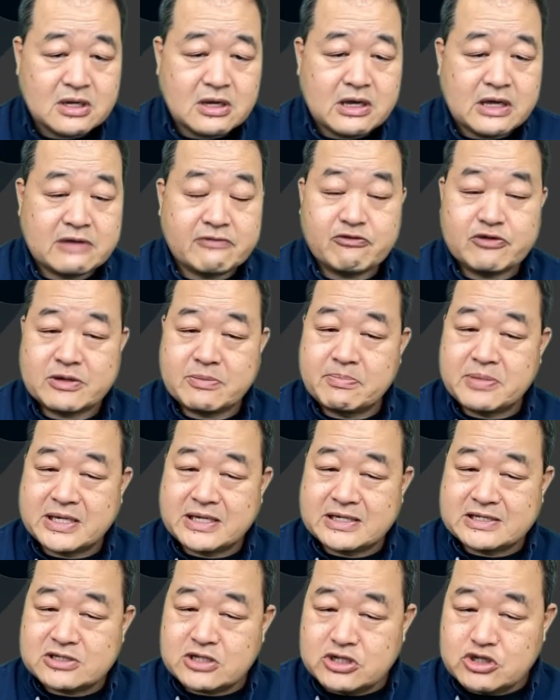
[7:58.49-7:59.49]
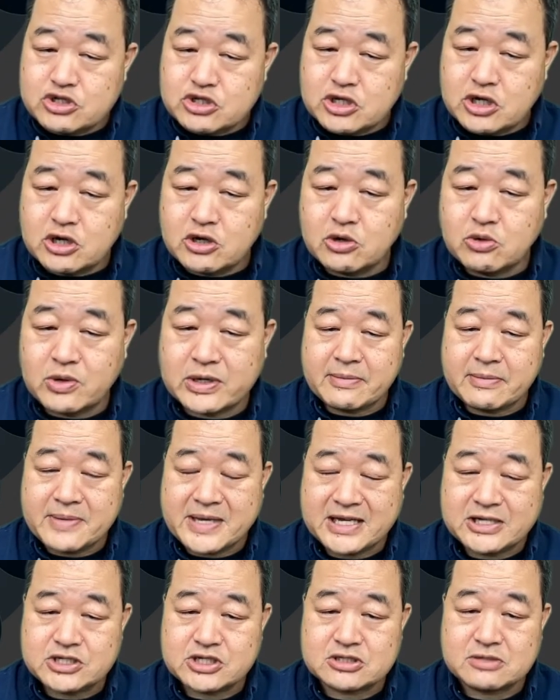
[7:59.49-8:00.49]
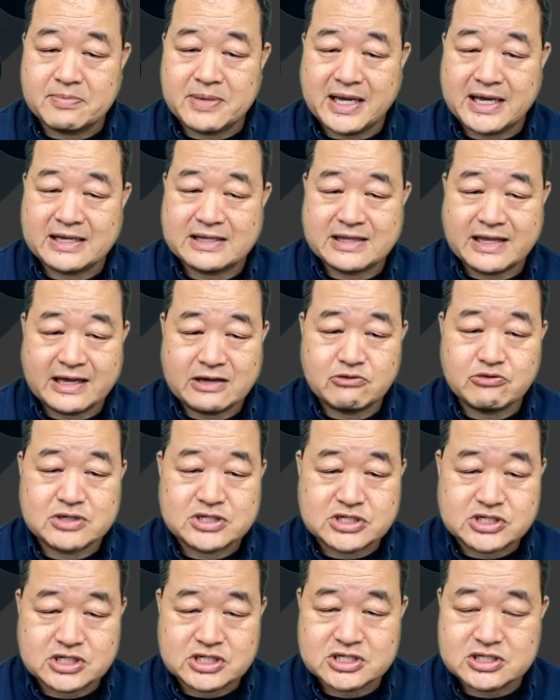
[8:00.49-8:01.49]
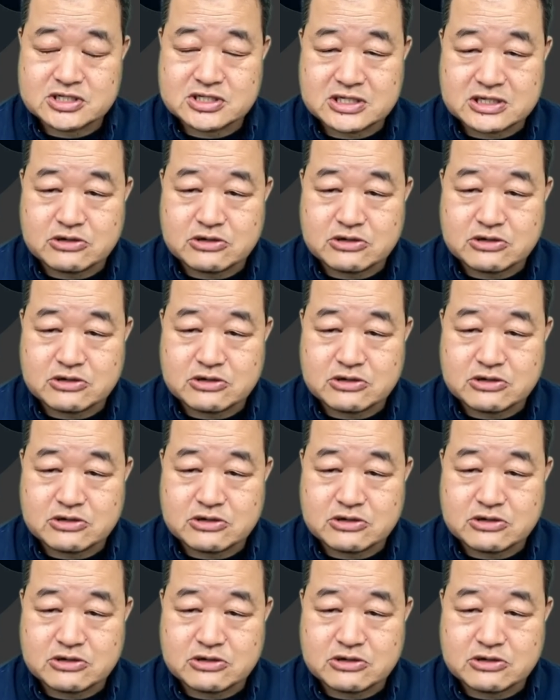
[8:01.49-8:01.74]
If we begin to know patient's pain language is,